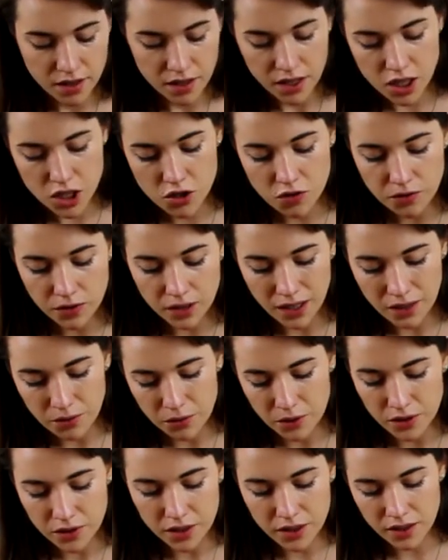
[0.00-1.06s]
each
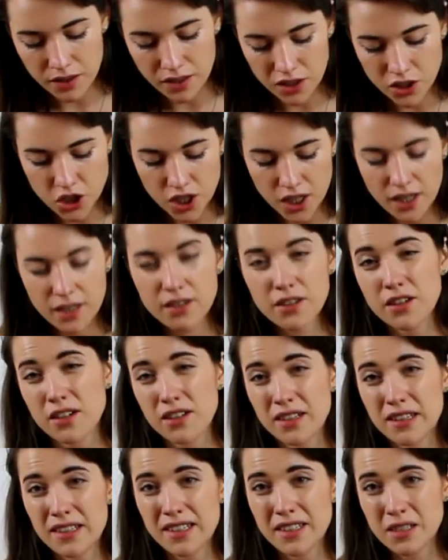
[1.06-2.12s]
flour in each country are a
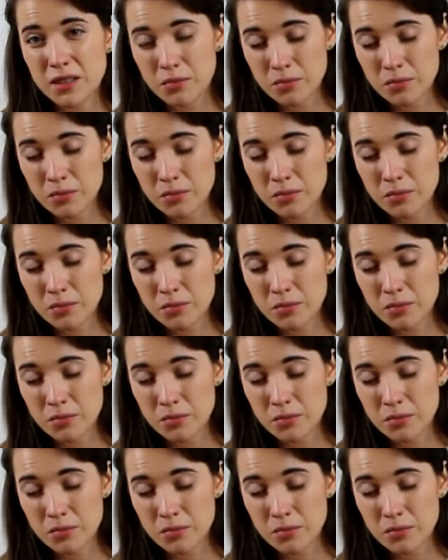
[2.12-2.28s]
little